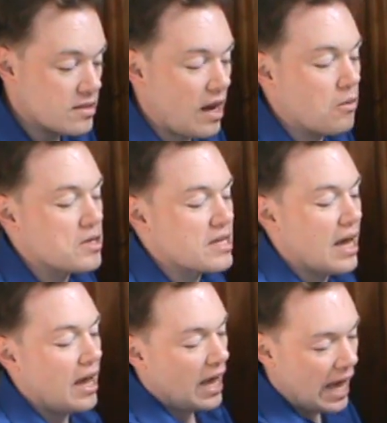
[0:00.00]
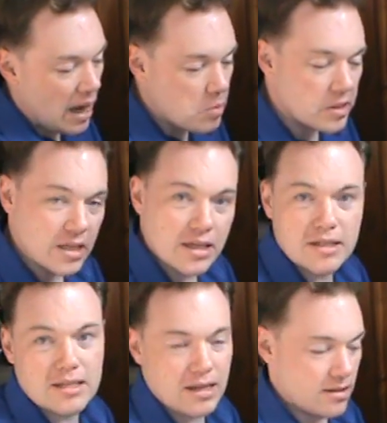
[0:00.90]
I was happily
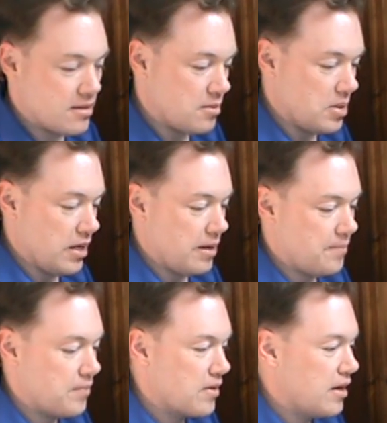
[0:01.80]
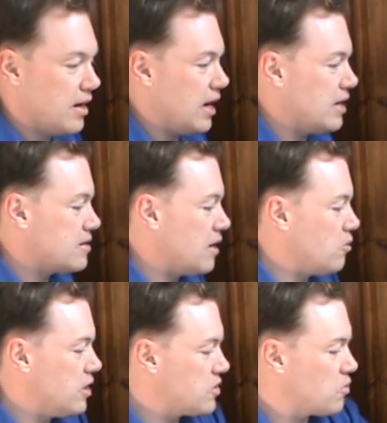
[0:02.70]
content to be, as I
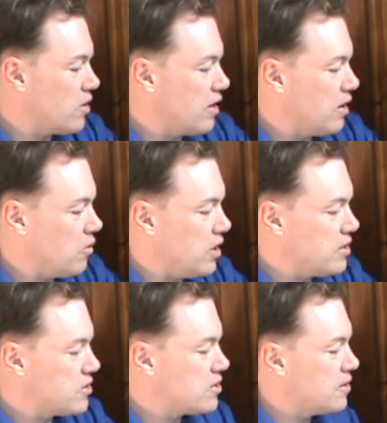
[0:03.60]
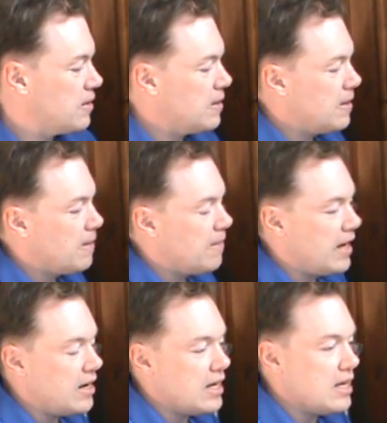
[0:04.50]
was where I was."
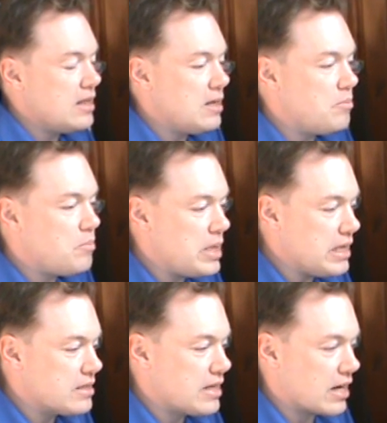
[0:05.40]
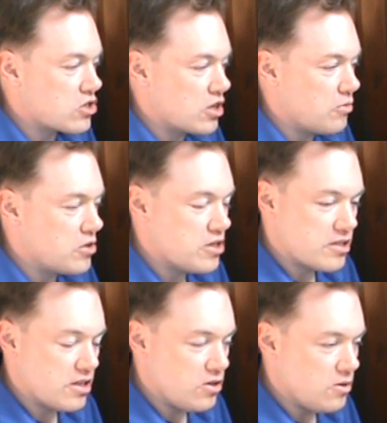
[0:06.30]
Then in the B section, which
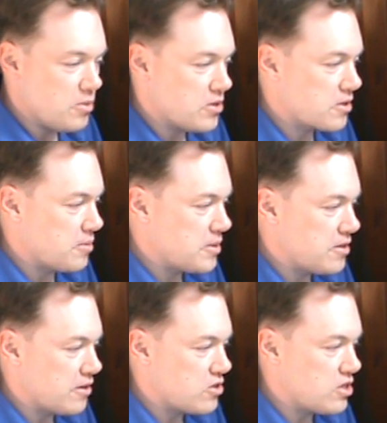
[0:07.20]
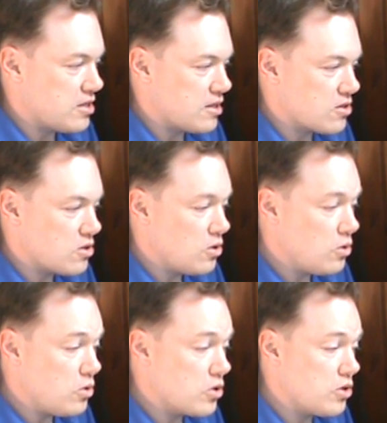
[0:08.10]
is the new musical material, she sings,
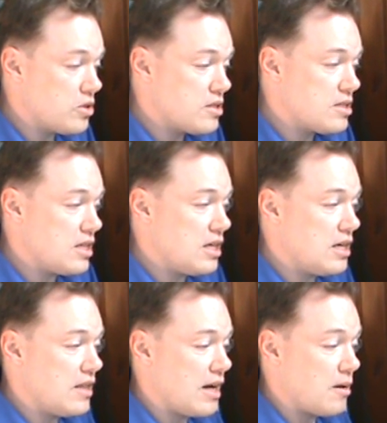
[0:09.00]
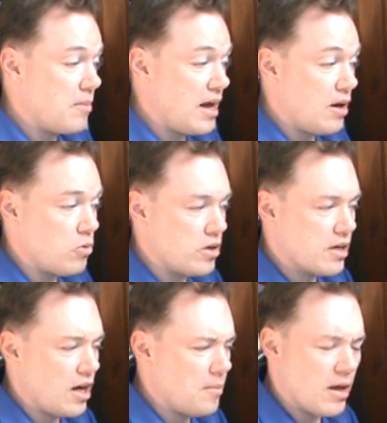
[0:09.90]
"Who could see that a man would
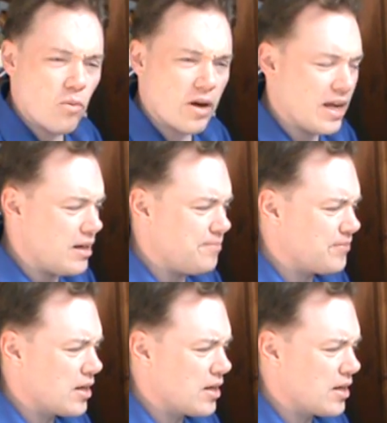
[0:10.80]
come?" And we're in,